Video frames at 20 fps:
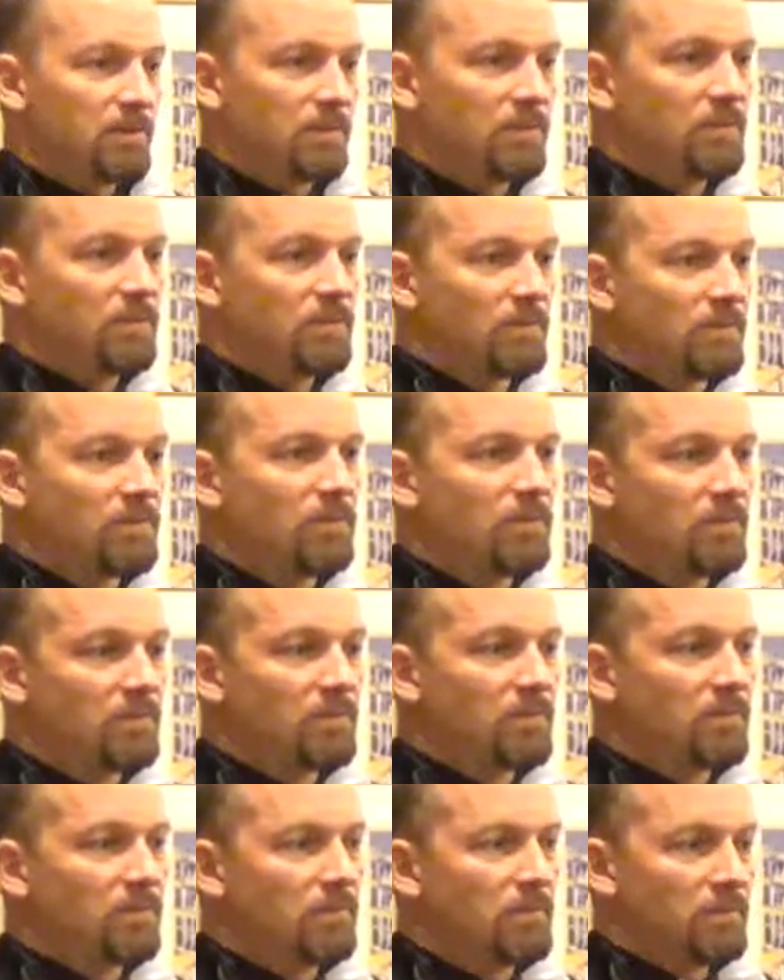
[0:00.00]

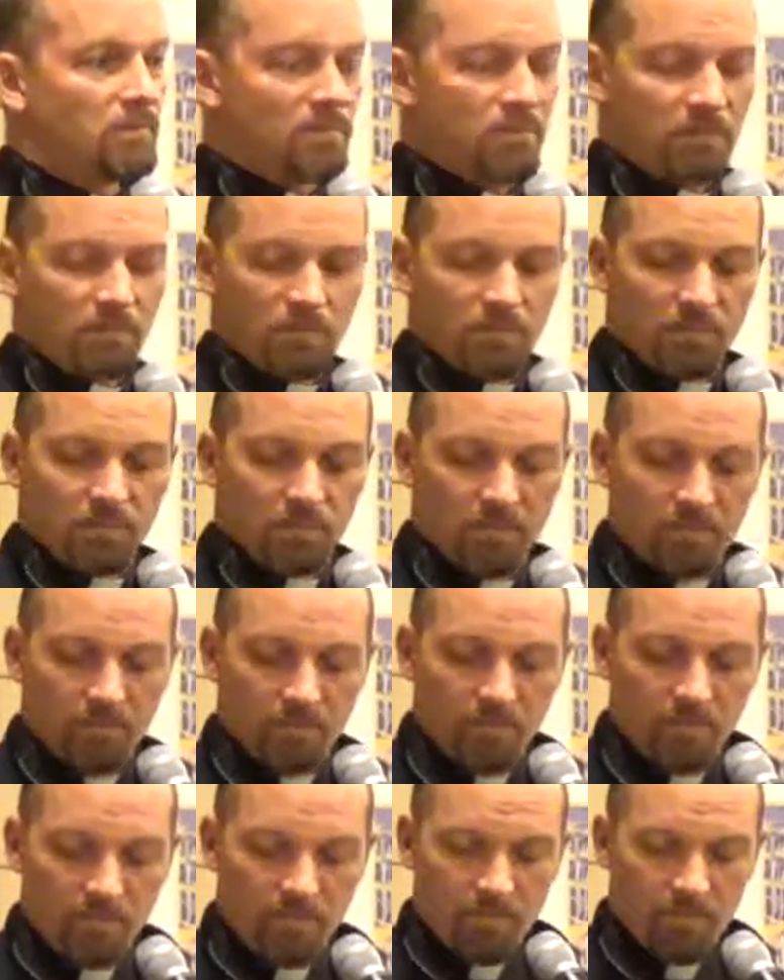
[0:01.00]

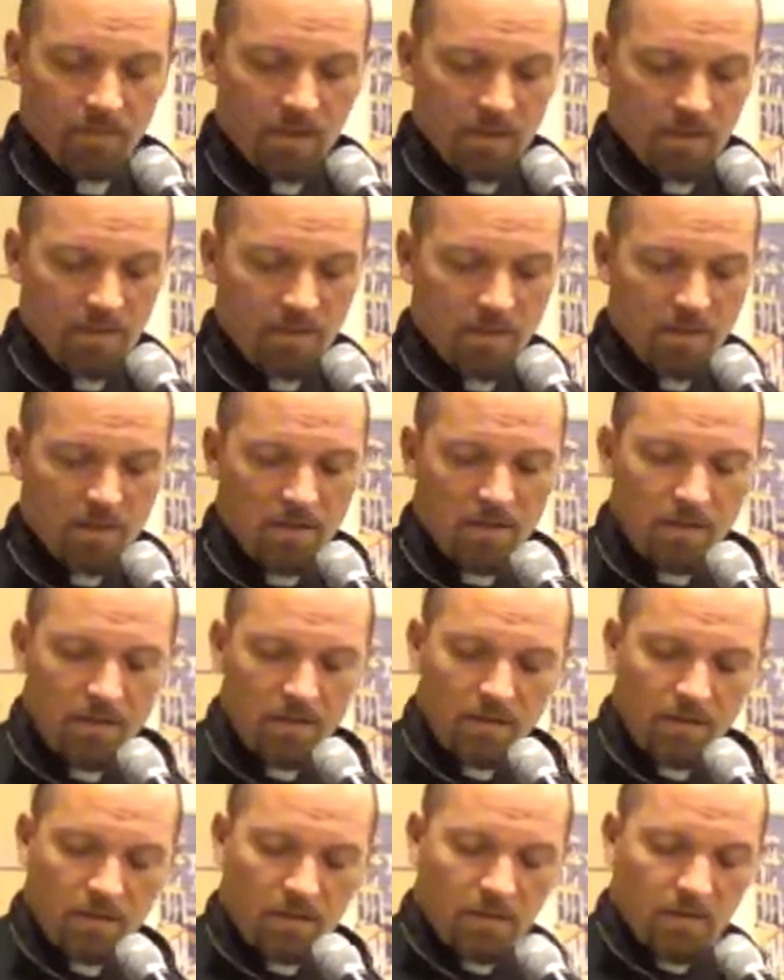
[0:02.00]

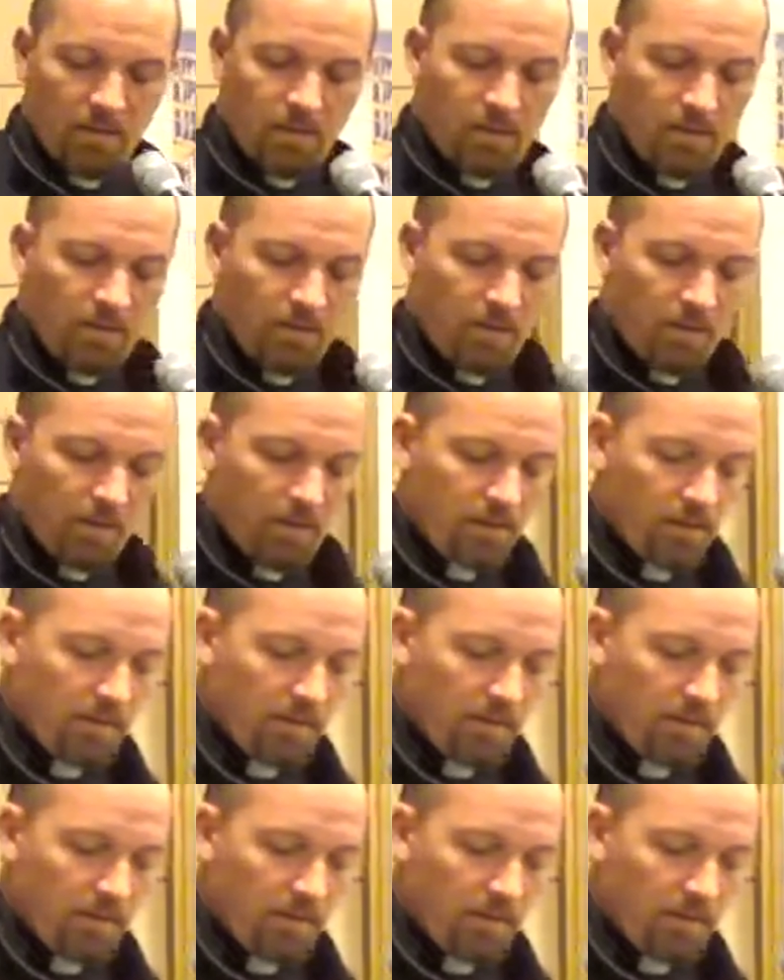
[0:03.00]
No one is speaking in this clip.